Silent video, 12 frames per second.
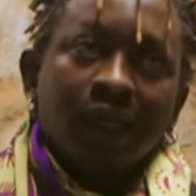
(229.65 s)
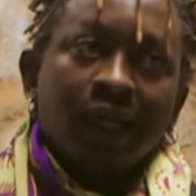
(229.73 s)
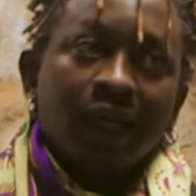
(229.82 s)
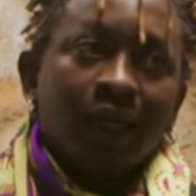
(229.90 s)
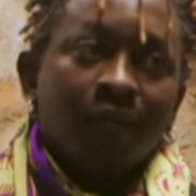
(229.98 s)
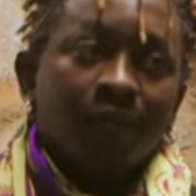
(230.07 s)

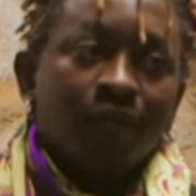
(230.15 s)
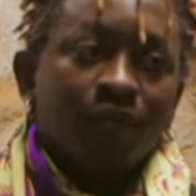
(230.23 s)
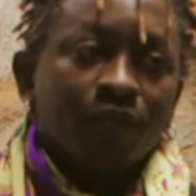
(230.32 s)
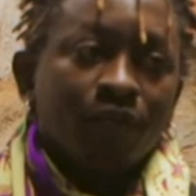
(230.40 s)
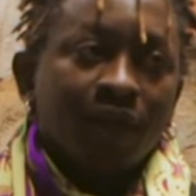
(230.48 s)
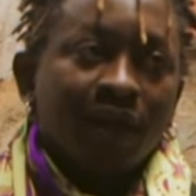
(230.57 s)

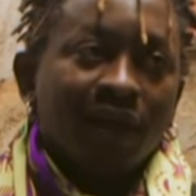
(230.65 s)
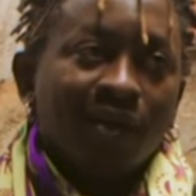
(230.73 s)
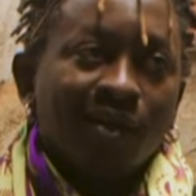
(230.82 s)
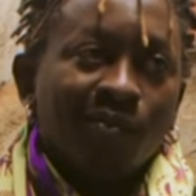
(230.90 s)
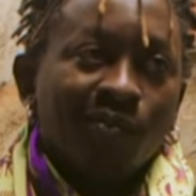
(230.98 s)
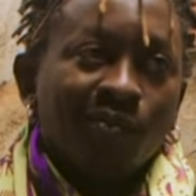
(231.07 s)

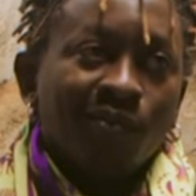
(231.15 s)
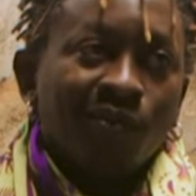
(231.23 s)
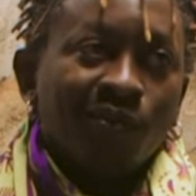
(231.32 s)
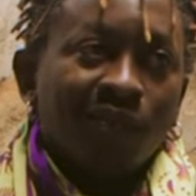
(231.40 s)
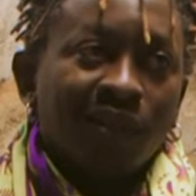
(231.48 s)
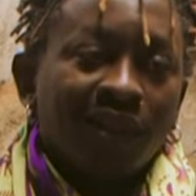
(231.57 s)

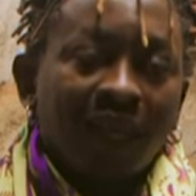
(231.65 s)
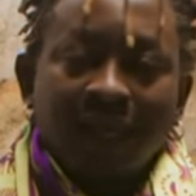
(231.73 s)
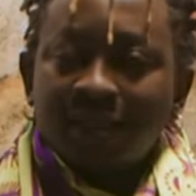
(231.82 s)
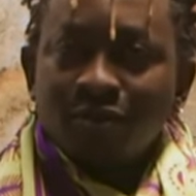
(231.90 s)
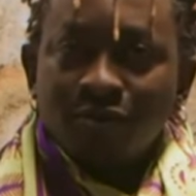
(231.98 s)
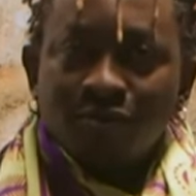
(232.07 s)
that
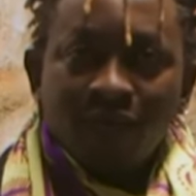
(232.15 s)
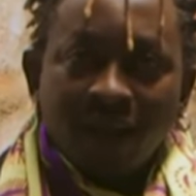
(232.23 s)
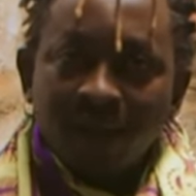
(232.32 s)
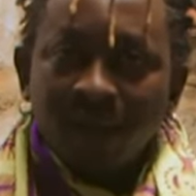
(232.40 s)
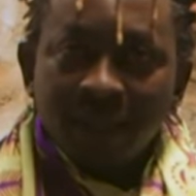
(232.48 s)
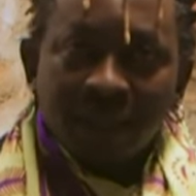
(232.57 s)
sort of
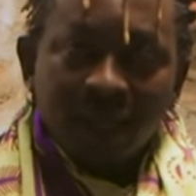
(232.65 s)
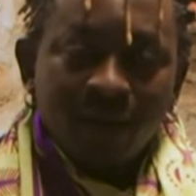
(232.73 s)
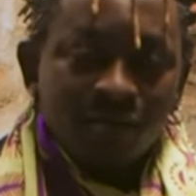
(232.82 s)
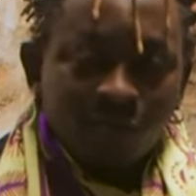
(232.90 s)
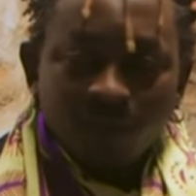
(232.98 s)
vibe in the house